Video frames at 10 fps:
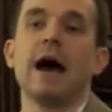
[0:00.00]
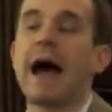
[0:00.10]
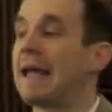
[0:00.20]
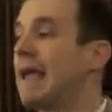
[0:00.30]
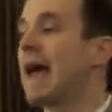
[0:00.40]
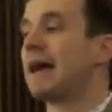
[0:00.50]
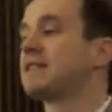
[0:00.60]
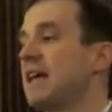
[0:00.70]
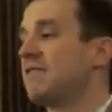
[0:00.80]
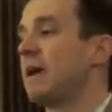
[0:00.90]
I
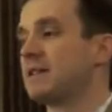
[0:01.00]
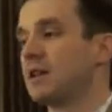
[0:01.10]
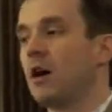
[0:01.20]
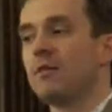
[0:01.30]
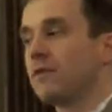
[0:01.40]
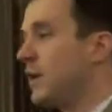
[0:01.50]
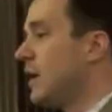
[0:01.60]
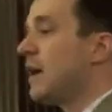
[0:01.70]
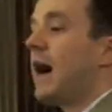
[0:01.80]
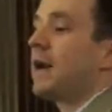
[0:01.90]
cannot save myself.
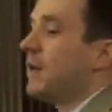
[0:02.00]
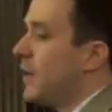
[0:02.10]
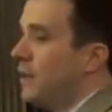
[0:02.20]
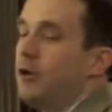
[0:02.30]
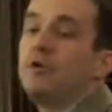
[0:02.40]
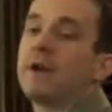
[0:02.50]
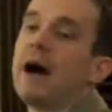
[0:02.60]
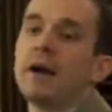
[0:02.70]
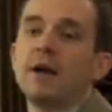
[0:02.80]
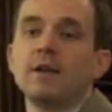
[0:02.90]
God, you've
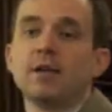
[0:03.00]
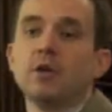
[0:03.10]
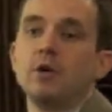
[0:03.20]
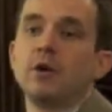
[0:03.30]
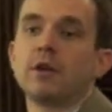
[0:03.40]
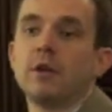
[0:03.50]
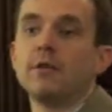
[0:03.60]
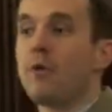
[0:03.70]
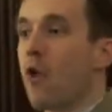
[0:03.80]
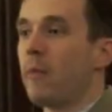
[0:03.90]
got to do it
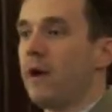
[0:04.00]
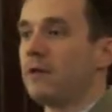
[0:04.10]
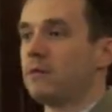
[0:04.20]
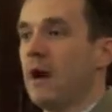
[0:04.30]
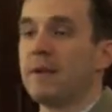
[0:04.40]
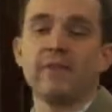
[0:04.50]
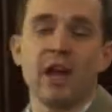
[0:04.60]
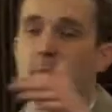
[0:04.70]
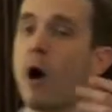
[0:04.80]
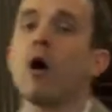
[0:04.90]
for me. I'm
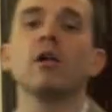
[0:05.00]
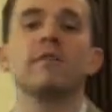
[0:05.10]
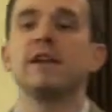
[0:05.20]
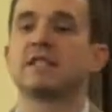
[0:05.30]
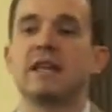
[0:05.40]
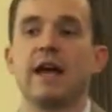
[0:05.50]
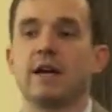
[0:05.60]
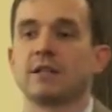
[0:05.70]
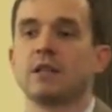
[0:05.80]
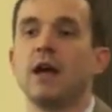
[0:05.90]
giving up all of these
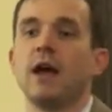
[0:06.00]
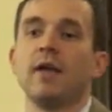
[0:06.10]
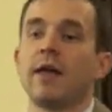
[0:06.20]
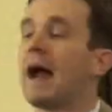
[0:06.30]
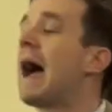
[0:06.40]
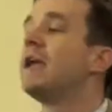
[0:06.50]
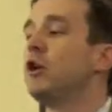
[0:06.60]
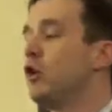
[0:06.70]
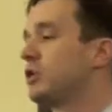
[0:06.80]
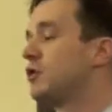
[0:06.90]
things that
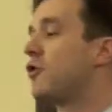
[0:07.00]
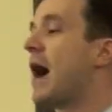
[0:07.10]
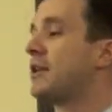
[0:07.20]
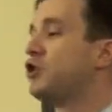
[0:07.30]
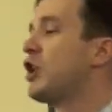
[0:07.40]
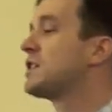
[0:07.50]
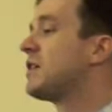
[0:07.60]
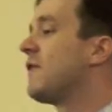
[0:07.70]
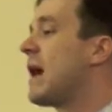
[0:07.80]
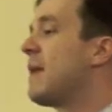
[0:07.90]
I use and try to
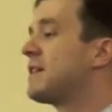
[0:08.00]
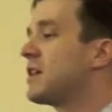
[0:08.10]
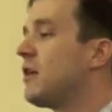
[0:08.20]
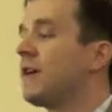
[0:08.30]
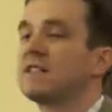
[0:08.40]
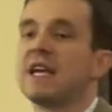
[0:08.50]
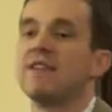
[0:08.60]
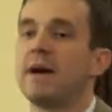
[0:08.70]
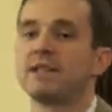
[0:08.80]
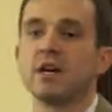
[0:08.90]
justify myself and
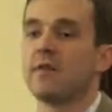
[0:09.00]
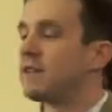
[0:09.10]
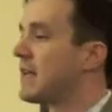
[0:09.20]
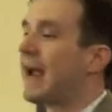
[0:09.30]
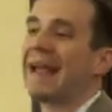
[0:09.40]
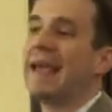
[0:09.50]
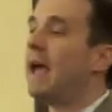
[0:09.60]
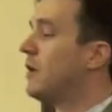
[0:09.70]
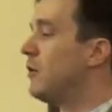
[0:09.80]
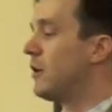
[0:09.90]
save myself and saying, I
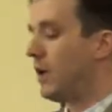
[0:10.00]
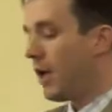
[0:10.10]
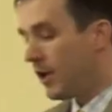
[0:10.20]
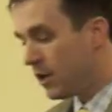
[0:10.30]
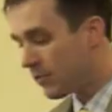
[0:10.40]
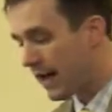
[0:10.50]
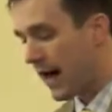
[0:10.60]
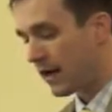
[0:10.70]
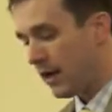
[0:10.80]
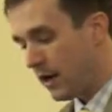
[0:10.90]
can't do it. You've
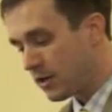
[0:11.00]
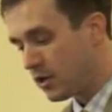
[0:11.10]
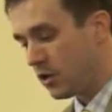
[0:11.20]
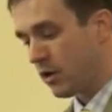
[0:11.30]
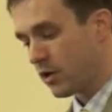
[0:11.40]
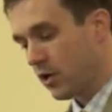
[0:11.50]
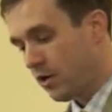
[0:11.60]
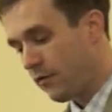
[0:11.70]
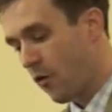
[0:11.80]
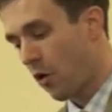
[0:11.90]
got to do it
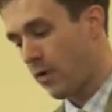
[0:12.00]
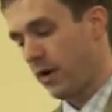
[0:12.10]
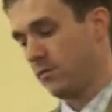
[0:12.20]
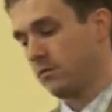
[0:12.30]
for me.